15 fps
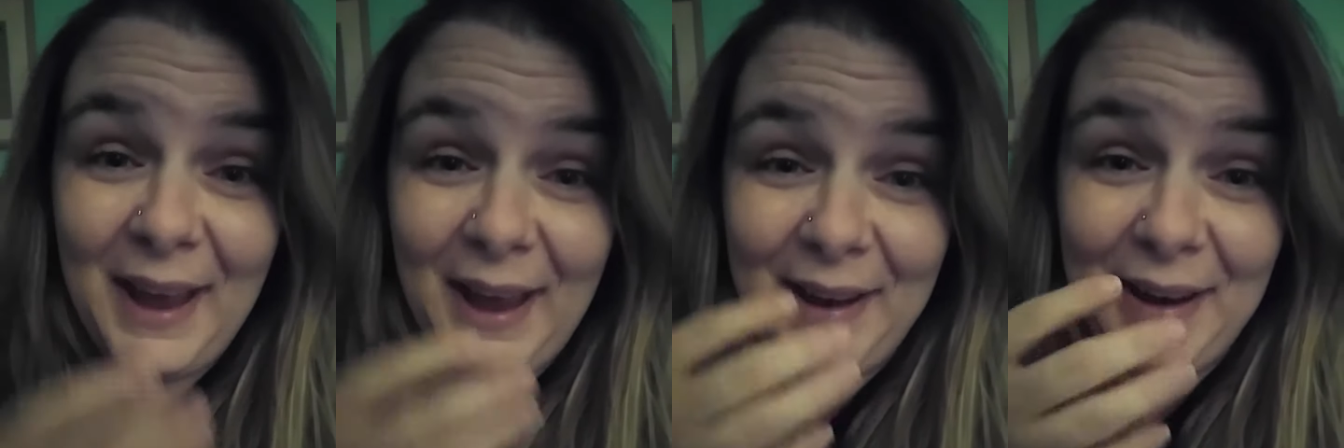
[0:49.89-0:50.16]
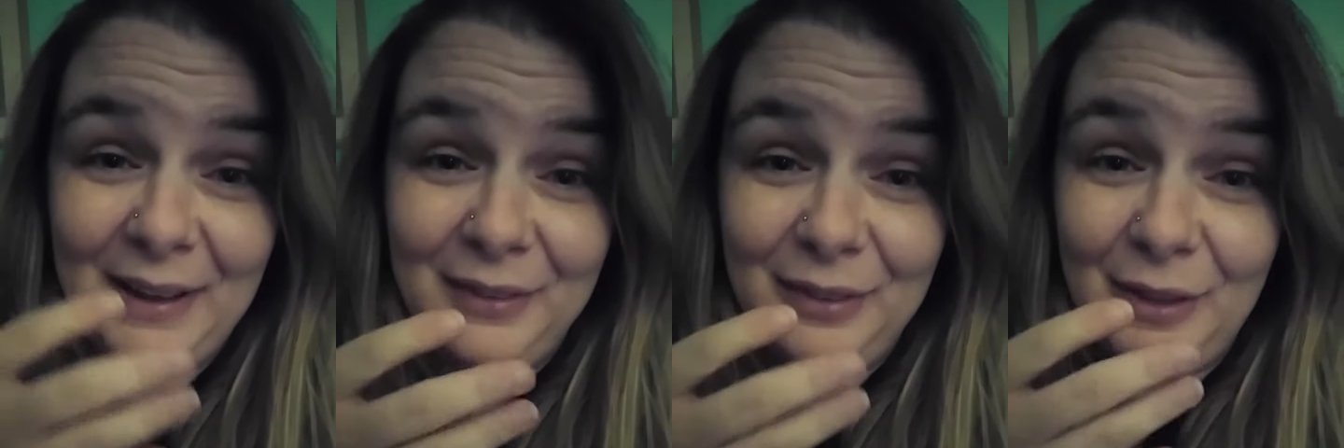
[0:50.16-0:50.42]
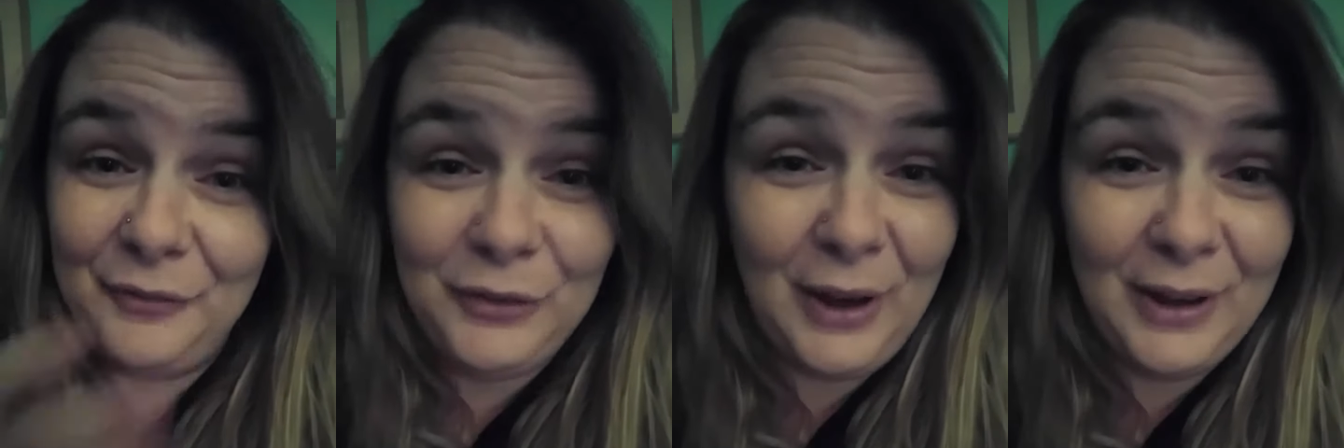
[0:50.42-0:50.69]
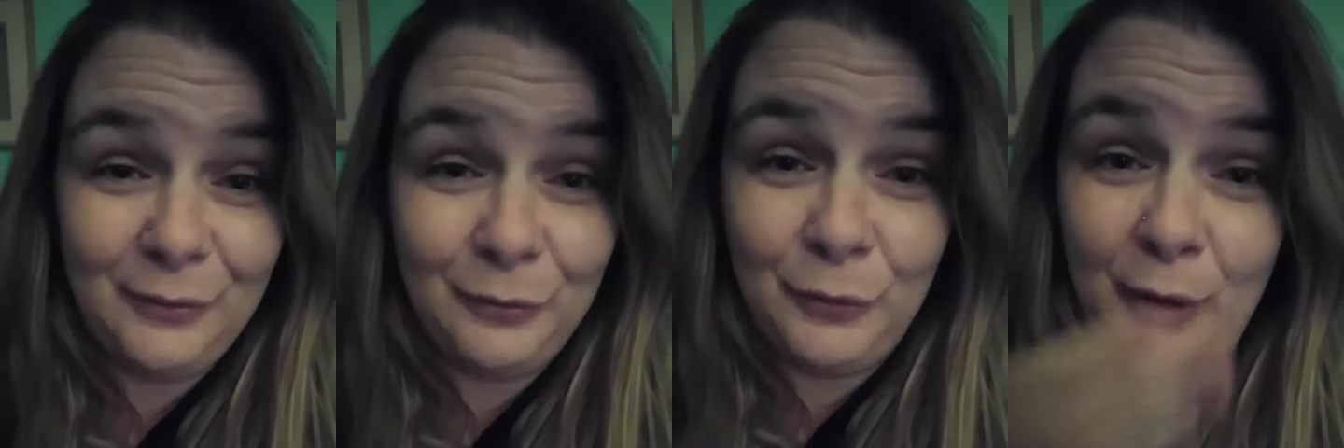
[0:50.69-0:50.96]
And I love you
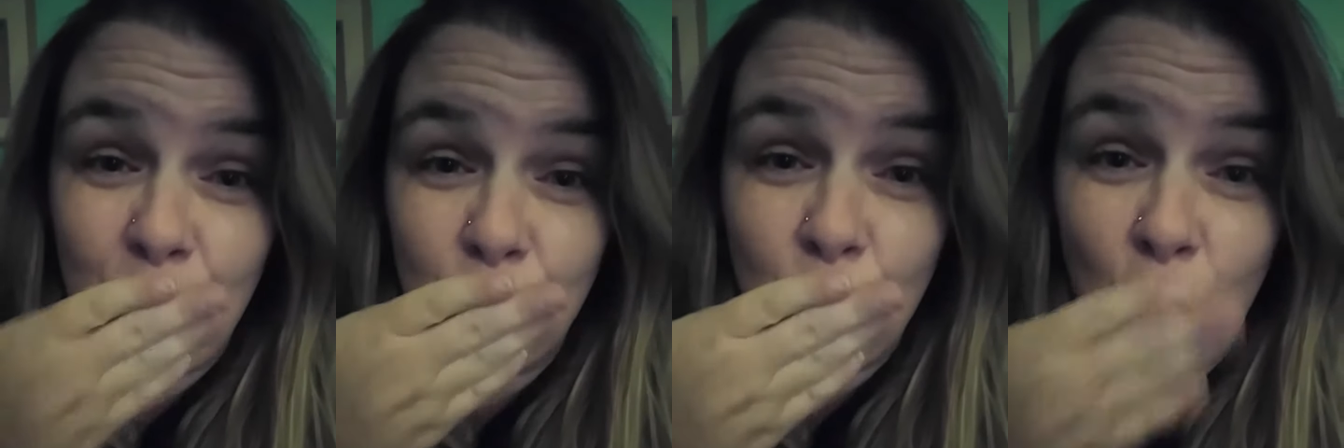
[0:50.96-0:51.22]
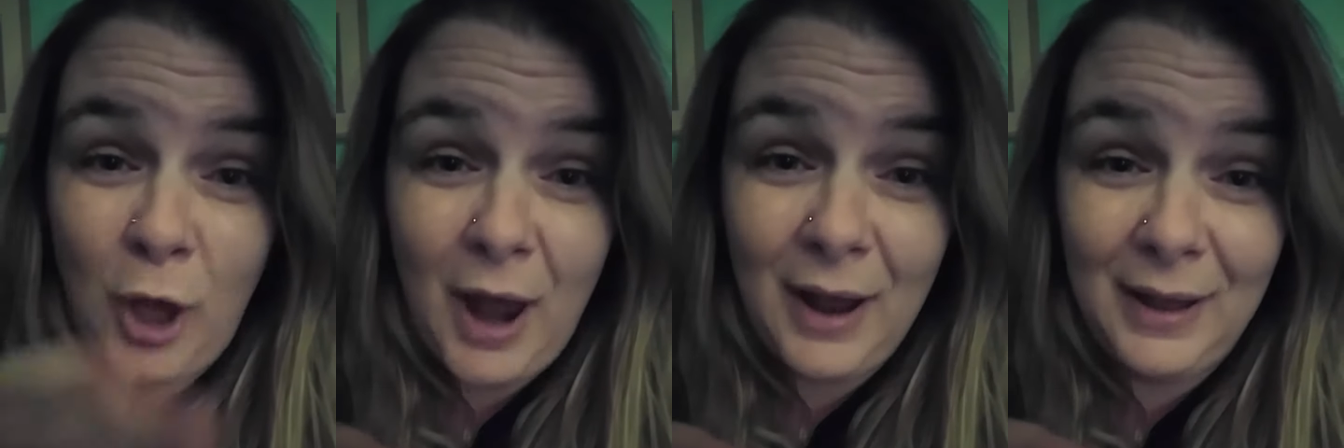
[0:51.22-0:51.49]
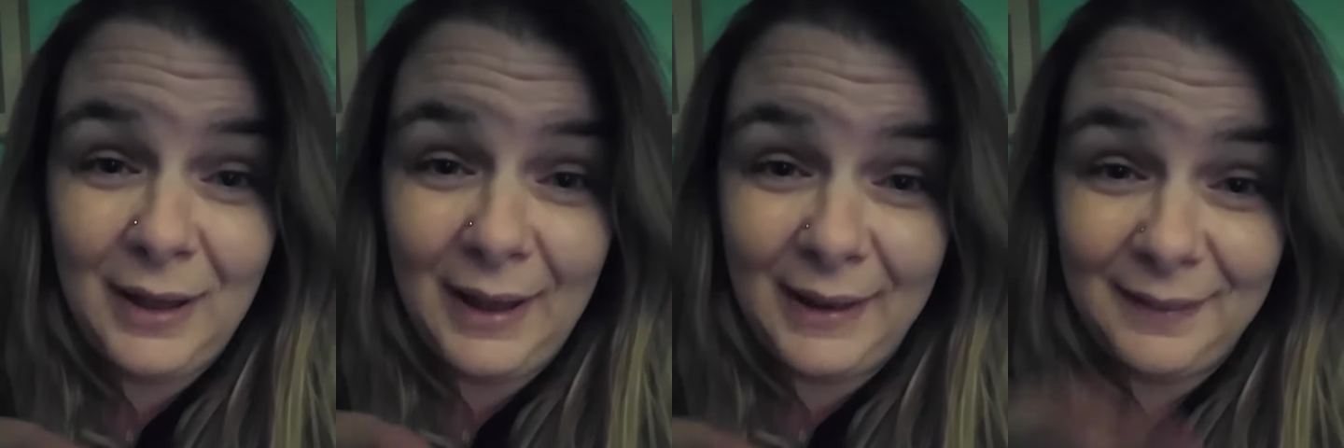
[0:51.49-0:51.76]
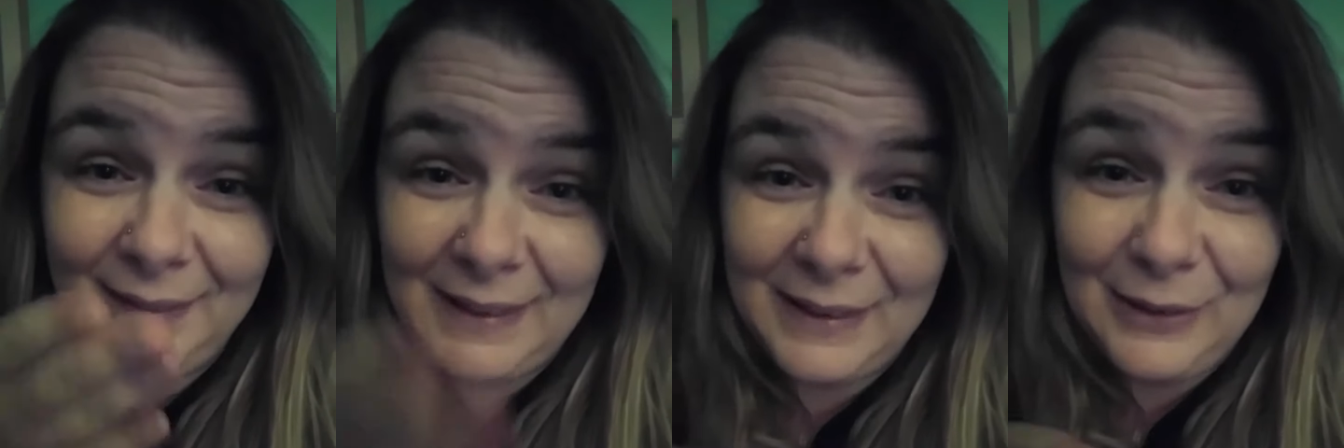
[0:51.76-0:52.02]
guys for that. Mwah. I
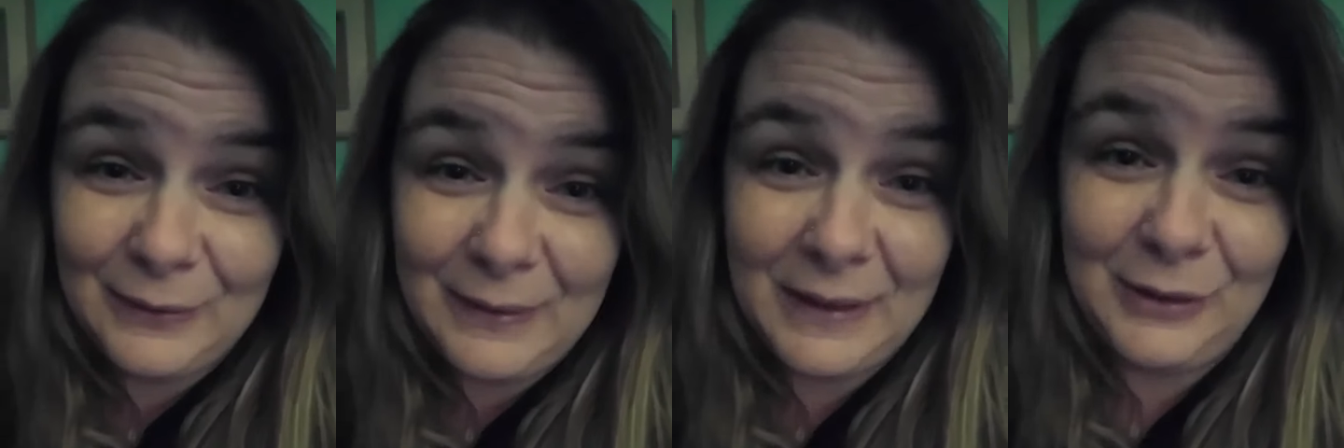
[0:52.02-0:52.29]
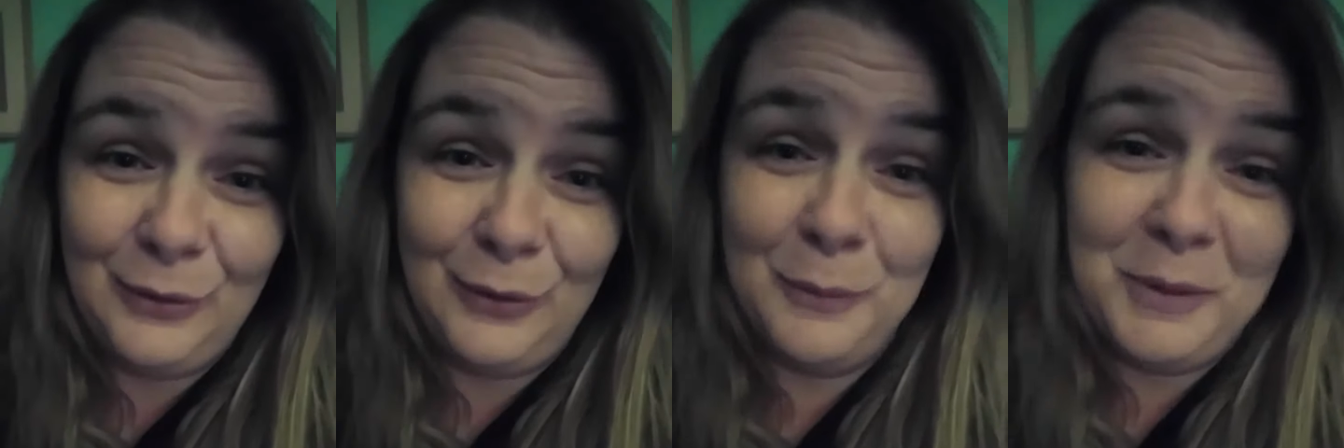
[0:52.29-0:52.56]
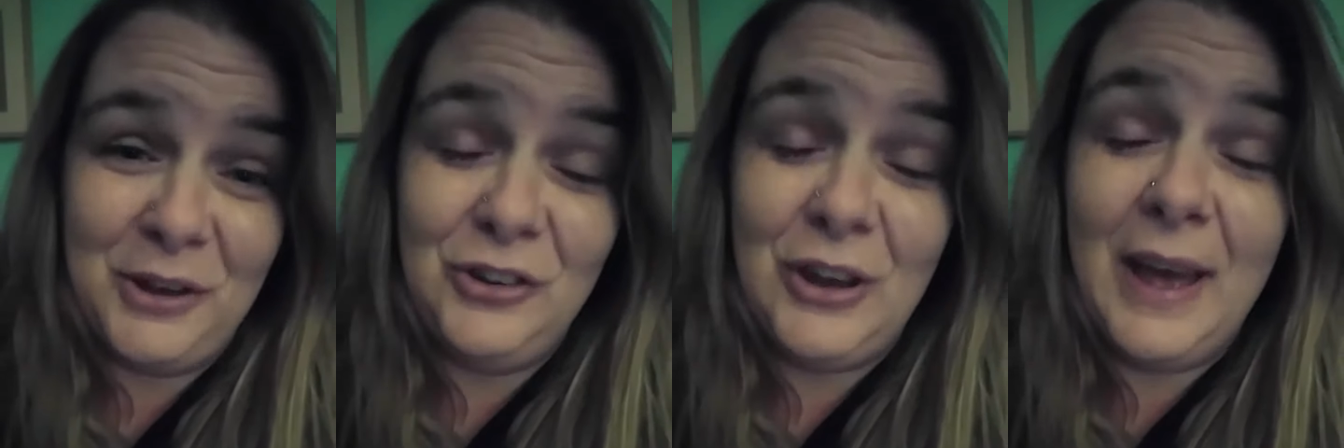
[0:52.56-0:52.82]
thank you. Thank you so much.